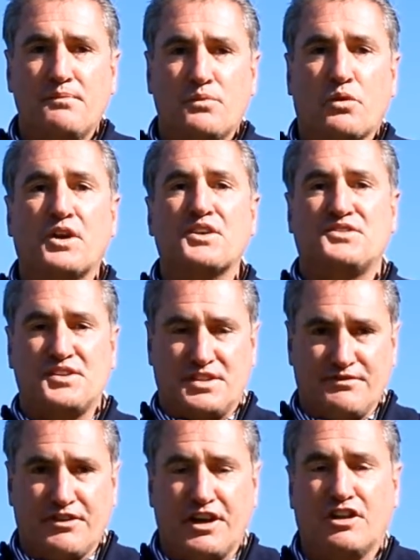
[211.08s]
weren't an assistant
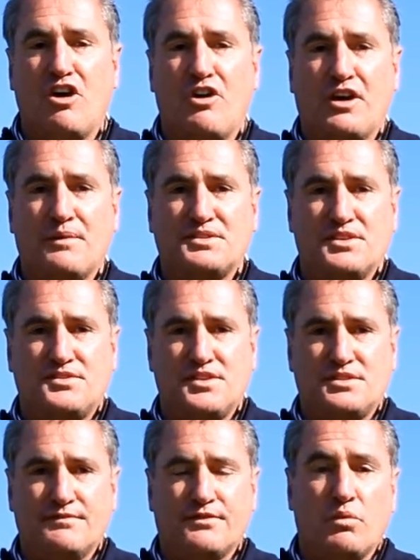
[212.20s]
very long. I was an
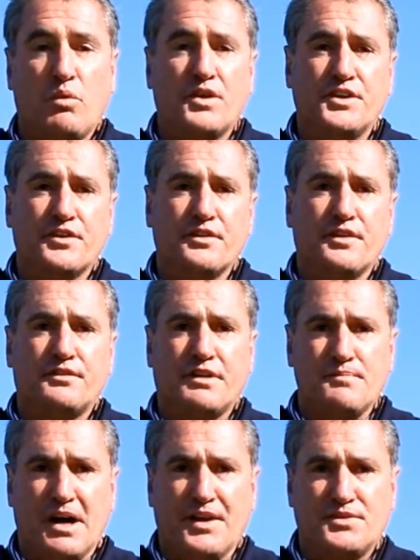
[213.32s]
assistant for 1 year and 3
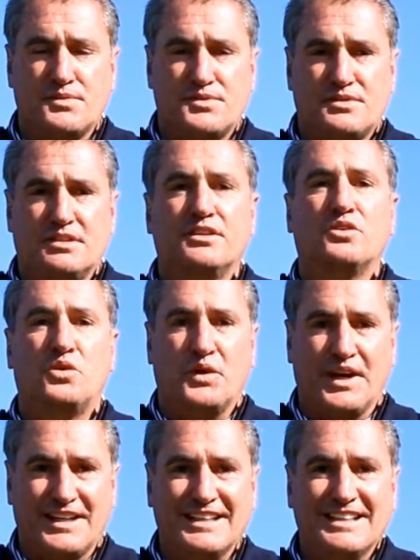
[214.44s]
months, which was a little quick.
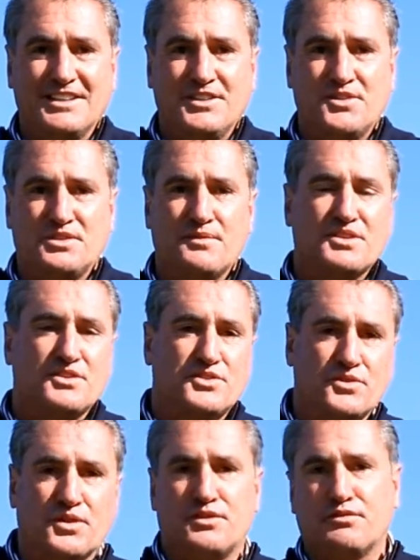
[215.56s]
Usually it was a
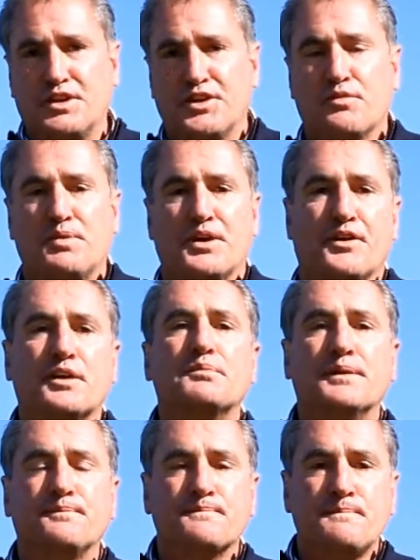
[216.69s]
2 or 3 year period, but
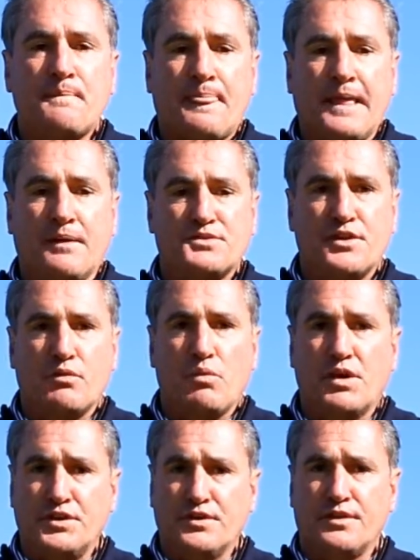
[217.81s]
I was there
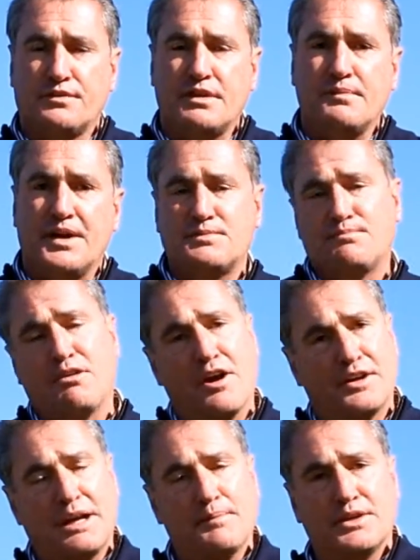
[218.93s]
1 year and 3 months prior to
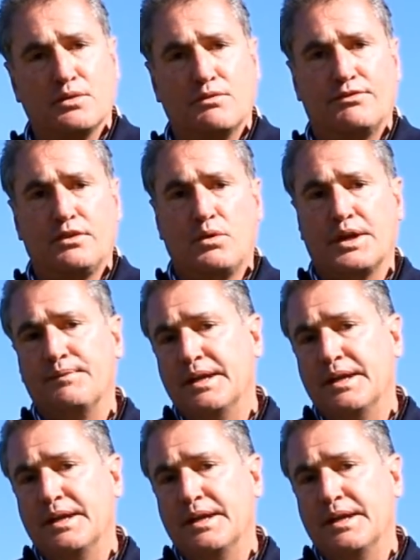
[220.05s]
coming to Olde Florida.